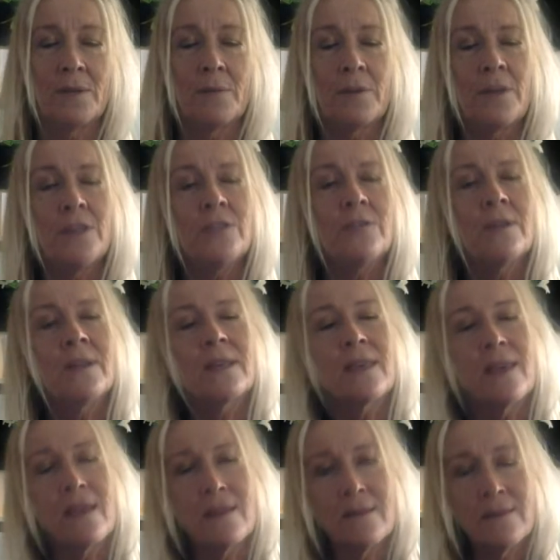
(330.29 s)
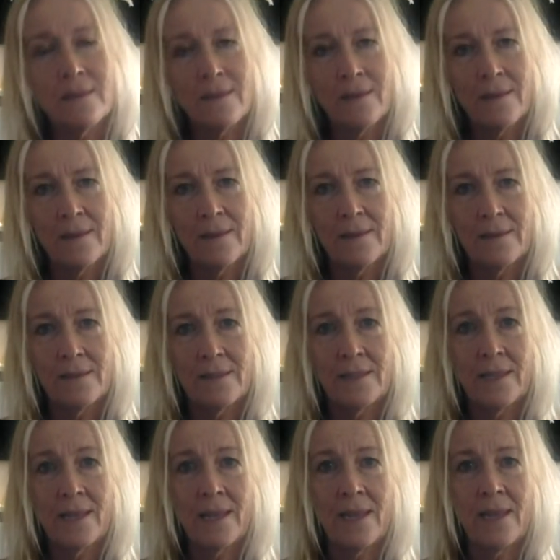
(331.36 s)
I'm going to do that again
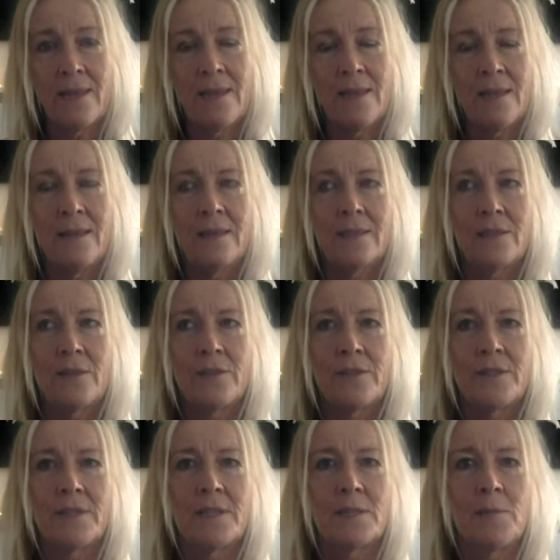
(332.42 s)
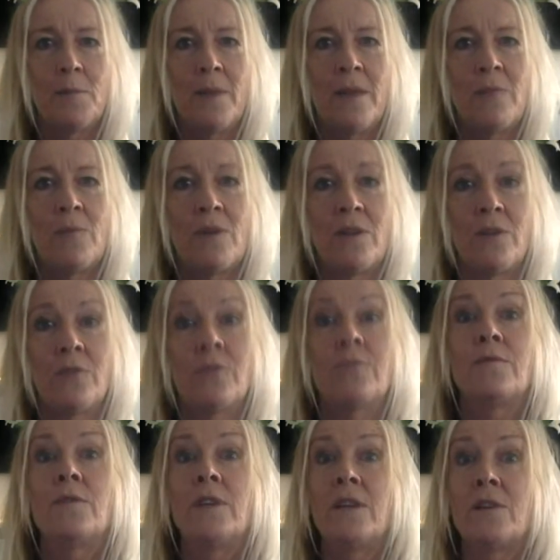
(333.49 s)
today. So I'll just explain while you're
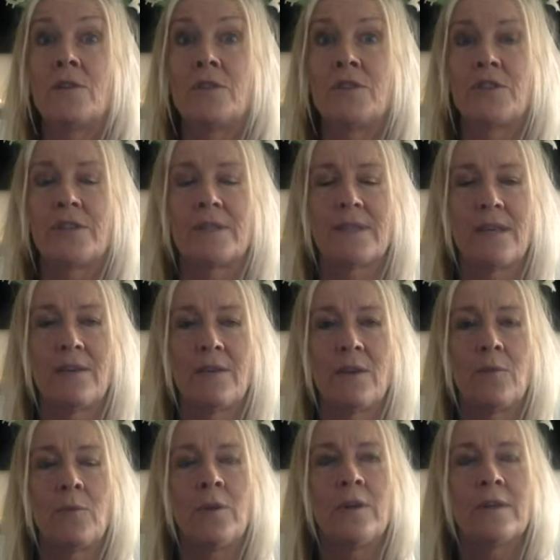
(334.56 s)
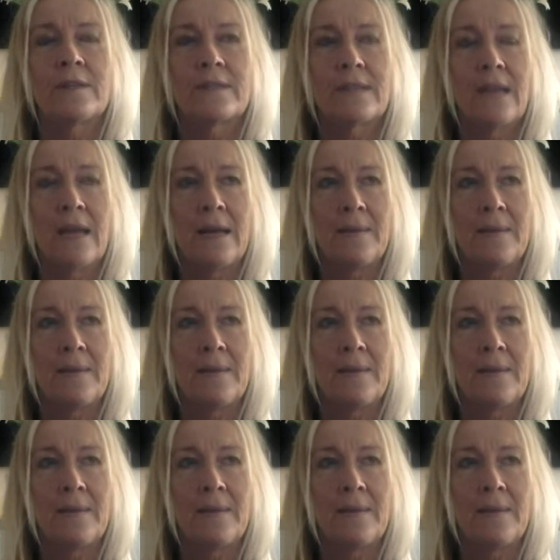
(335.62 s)
fully conscious how that works.